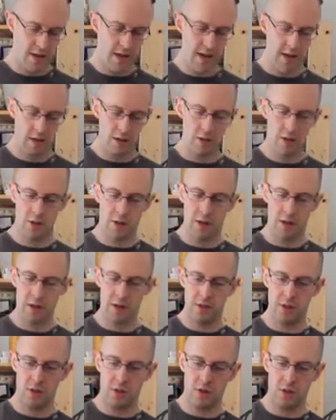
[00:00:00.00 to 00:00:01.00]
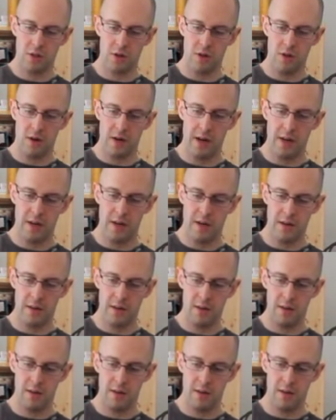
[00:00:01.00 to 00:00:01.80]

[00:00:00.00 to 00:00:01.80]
And usually I'll just store it